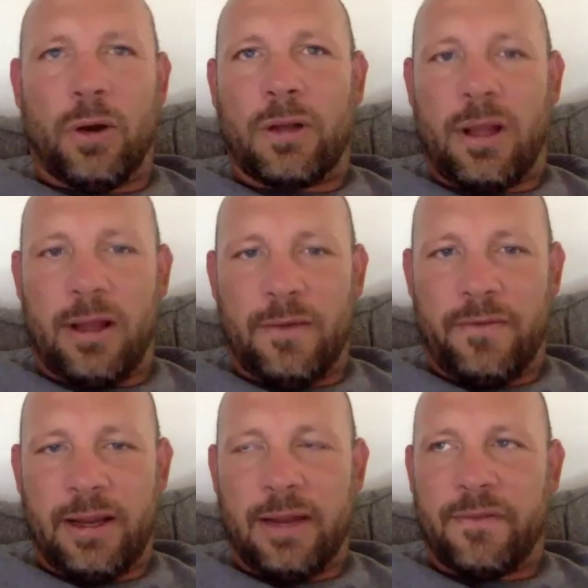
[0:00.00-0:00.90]

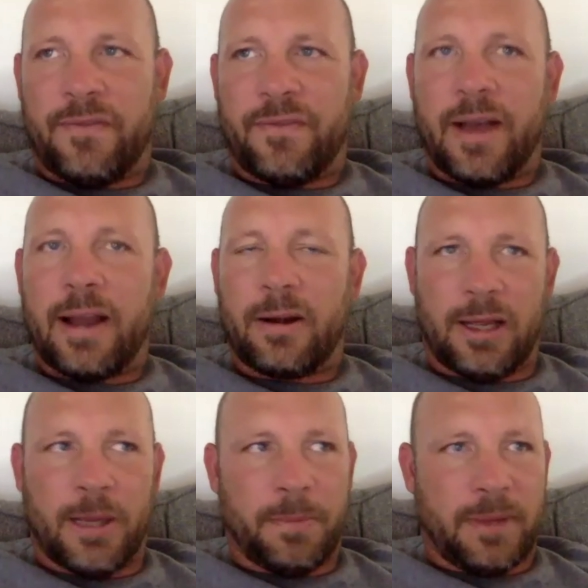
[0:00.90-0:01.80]
confident and fired
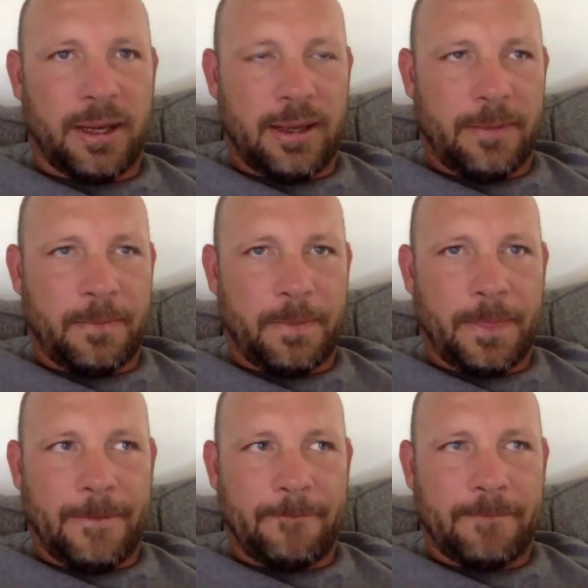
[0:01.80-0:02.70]
up that
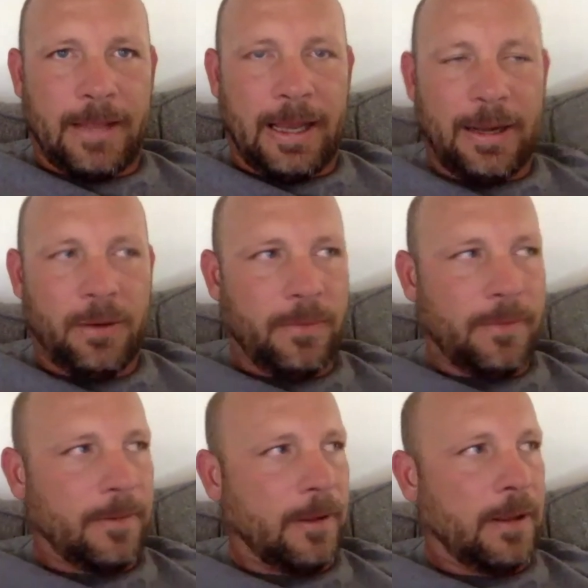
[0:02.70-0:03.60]
I don't
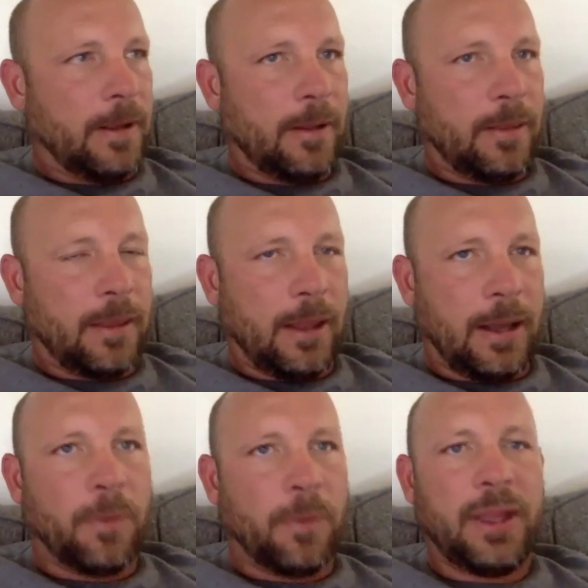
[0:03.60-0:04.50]

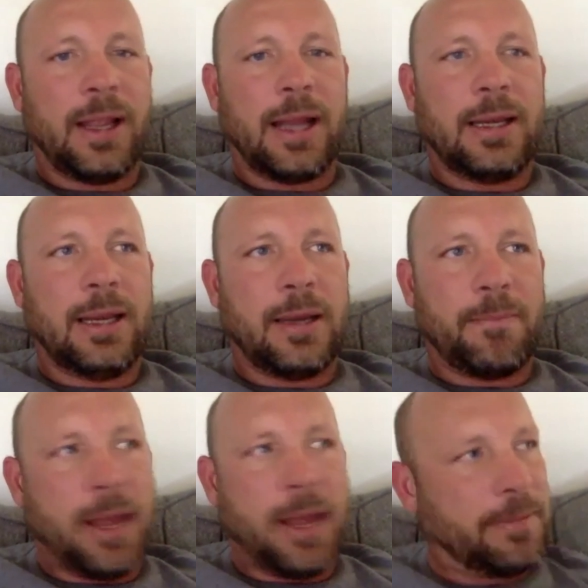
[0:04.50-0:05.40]
I don't think I need to
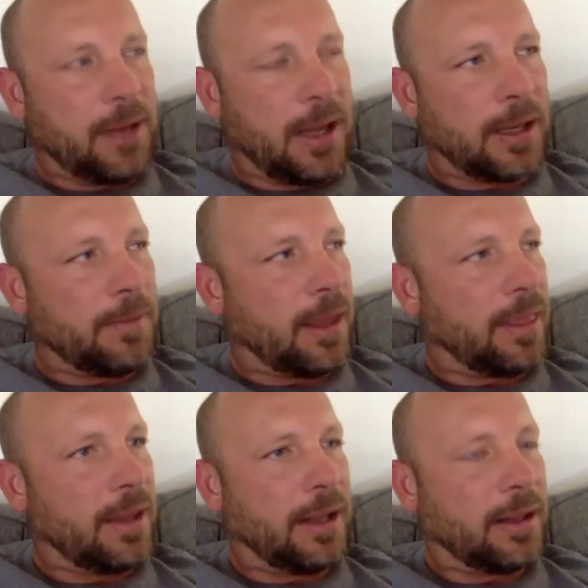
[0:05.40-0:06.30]
pep talk him. I think